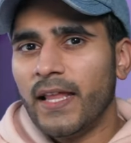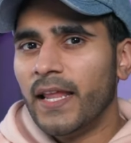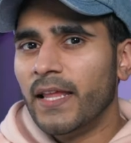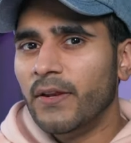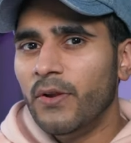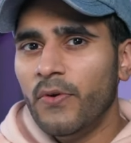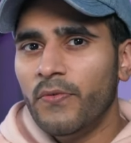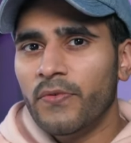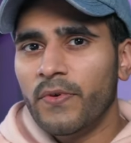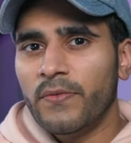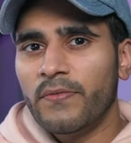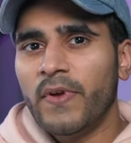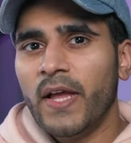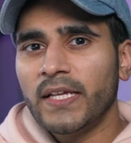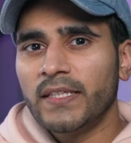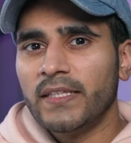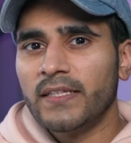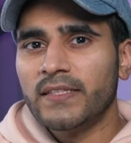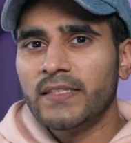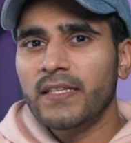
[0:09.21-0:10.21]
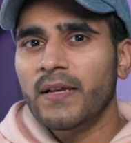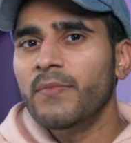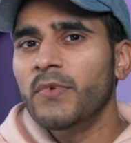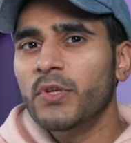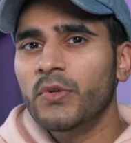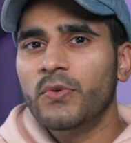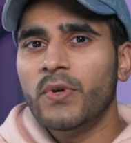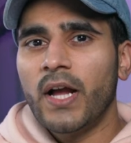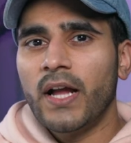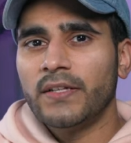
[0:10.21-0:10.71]
And I know for a fact that some of
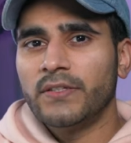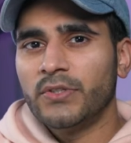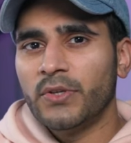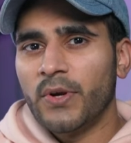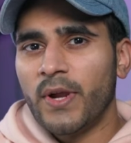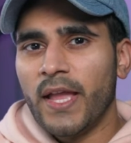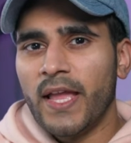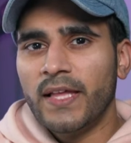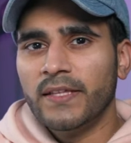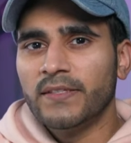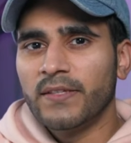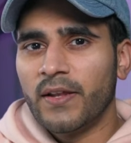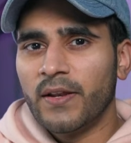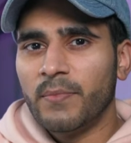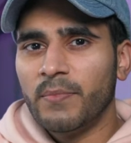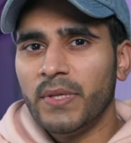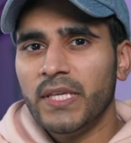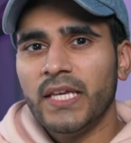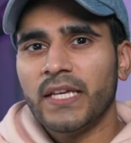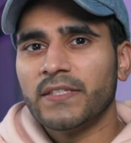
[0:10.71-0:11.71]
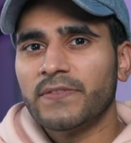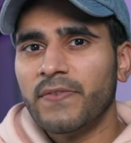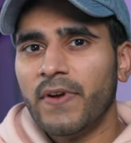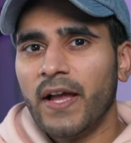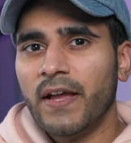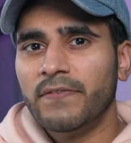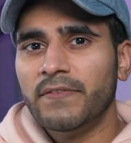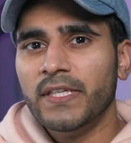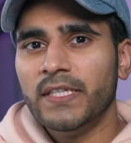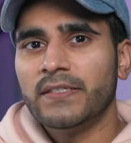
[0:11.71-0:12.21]
you got your hands on a
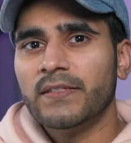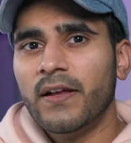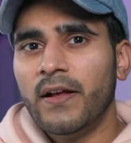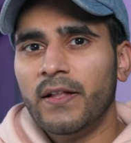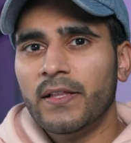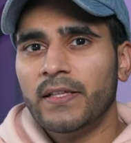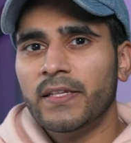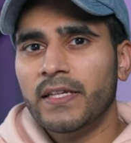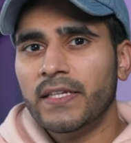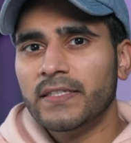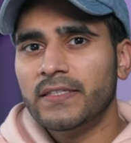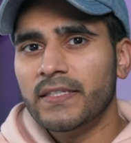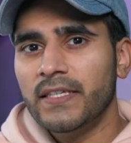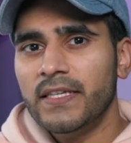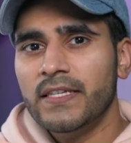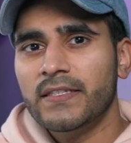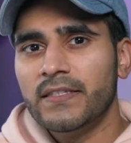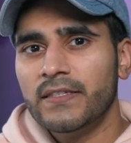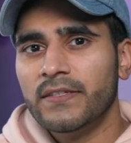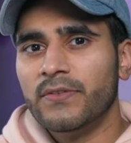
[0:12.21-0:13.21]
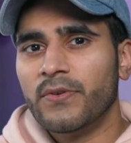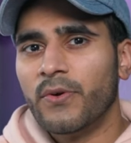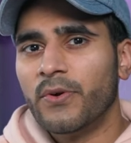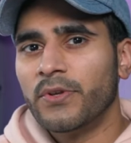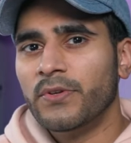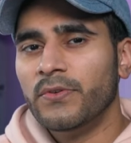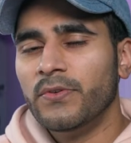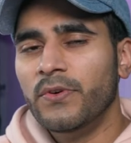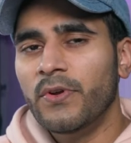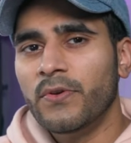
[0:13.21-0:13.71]
PS5 this holiday season
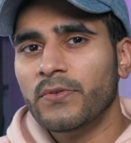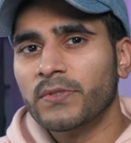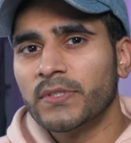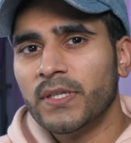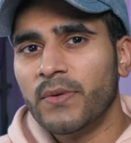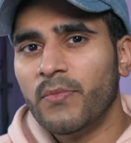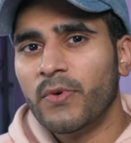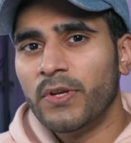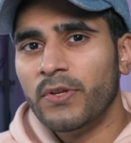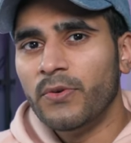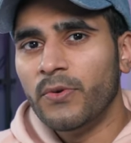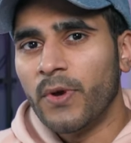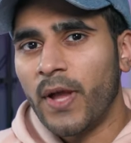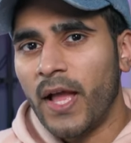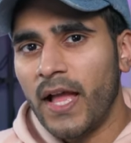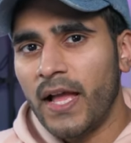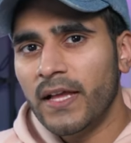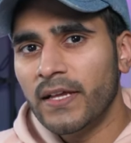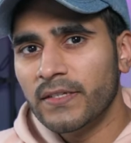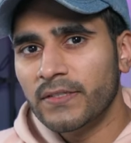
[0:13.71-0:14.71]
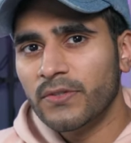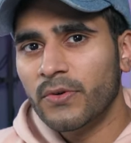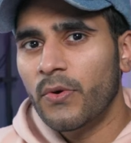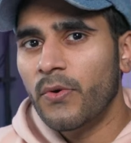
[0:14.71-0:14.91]
or you know someone who has